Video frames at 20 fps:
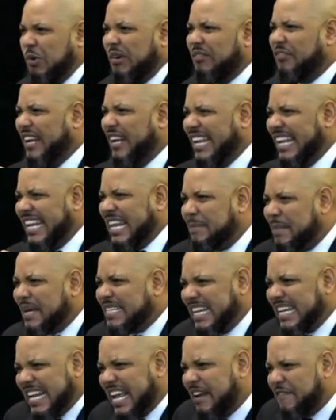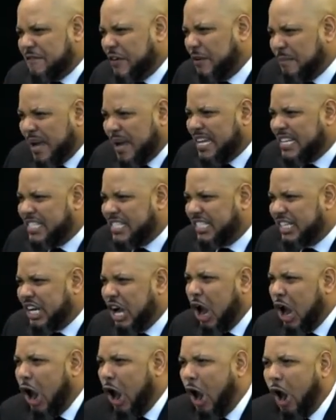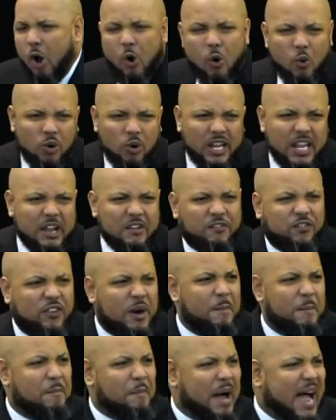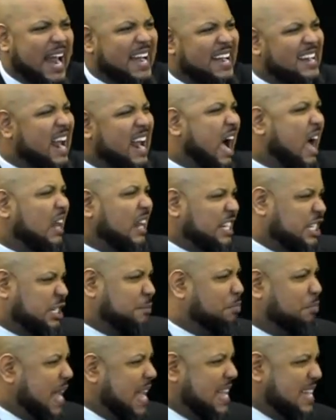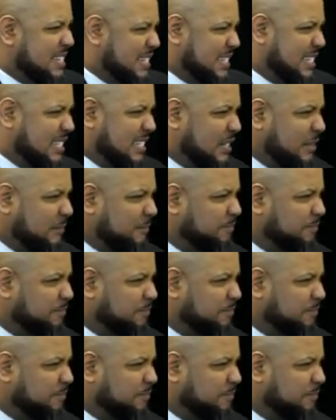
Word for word: with limited information only from my knowledge base